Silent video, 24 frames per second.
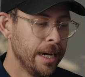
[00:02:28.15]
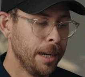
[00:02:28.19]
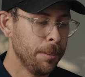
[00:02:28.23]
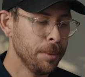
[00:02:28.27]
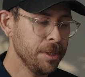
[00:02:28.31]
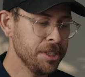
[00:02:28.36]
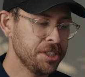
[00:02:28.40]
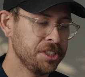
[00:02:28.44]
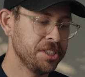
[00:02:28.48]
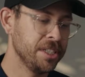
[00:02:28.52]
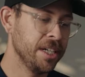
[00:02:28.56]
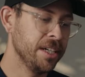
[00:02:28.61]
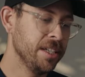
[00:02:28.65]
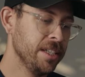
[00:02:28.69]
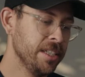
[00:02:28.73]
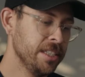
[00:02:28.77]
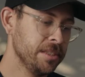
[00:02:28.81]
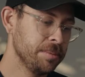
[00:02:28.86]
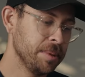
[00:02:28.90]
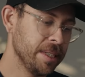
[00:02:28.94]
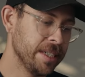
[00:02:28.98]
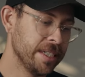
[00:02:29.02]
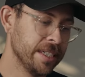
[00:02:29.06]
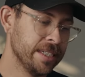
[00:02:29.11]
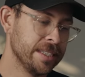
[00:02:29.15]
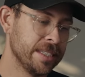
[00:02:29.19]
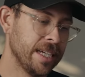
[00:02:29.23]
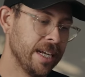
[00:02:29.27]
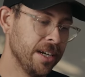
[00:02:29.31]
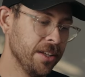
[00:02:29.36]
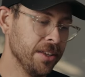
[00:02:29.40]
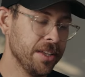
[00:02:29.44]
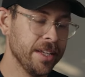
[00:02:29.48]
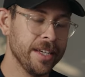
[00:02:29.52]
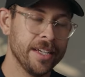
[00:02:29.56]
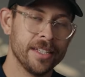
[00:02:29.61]
I'm going to share this because I
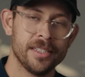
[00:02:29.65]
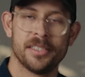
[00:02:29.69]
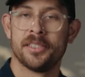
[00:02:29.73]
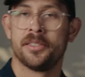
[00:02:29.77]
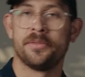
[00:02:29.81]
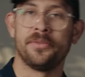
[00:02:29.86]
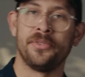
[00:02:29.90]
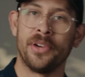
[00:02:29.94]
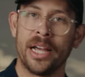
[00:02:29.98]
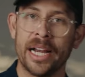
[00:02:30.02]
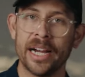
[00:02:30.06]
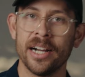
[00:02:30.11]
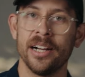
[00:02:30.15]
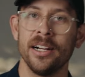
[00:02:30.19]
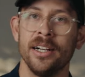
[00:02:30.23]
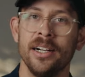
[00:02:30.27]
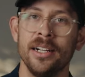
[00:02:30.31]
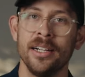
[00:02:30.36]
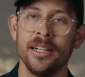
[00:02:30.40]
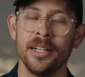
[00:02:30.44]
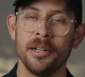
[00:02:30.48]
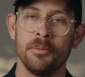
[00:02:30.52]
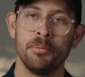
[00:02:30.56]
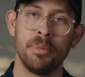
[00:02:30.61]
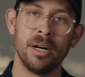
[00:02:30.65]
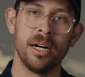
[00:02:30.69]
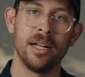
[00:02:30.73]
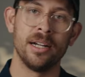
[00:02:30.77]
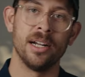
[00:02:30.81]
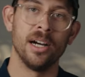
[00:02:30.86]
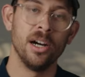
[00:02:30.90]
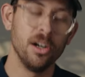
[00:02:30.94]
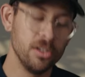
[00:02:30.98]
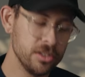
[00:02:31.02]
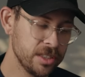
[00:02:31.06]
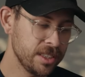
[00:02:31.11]
don't think it's fair,
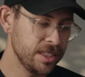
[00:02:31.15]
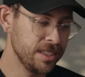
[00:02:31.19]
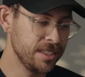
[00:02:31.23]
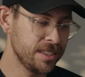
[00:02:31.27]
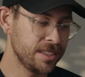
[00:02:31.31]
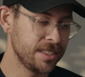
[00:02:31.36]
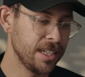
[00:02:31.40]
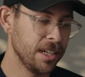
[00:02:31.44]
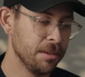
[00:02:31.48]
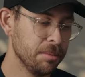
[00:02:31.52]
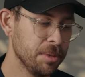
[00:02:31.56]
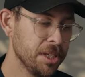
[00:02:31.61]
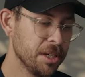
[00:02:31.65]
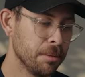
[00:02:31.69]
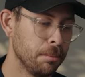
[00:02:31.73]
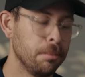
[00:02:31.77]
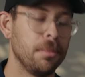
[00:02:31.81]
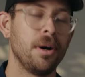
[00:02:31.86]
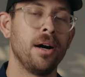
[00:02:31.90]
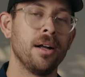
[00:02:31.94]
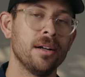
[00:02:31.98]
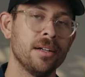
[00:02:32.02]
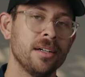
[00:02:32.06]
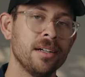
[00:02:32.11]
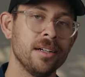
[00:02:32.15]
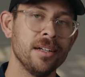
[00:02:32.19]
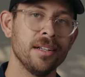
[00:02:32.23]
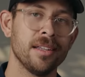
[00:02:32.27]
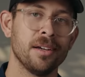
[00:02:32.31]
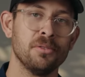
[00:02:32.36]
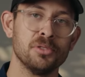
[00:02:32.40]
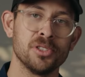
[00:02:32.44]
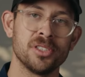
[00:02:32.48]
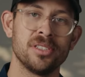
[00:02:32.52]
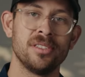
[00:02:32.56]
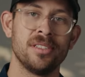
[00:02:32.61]
but OC sent me a monitor
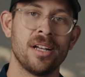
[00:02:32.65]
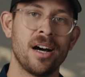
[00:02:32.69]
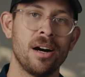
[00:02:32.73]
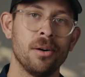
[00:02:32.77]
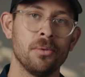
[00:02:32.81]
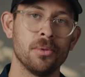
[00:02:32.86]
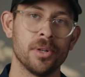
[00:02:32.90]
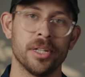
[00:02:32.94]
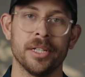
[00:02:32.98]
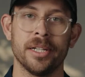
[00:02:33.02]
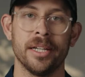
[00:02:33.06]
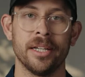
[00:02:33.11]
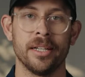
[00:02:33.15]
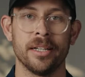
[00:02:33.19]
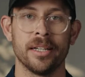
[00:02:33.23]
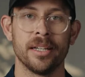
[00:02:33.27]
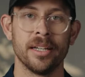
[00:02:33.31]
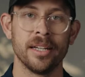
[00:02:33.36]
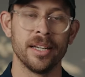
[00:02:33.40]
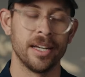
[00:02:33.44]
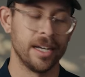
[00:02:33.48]
that was not working.